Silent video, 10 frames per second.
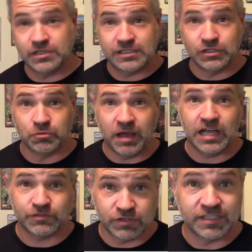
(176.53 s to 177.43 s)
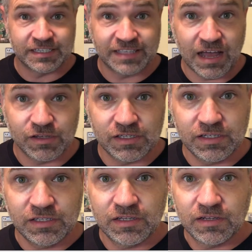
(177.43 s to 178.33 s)
sealed box for
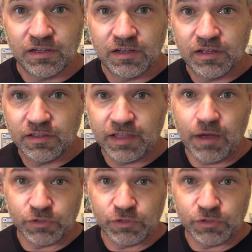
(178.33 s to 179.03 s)
$6,000, that was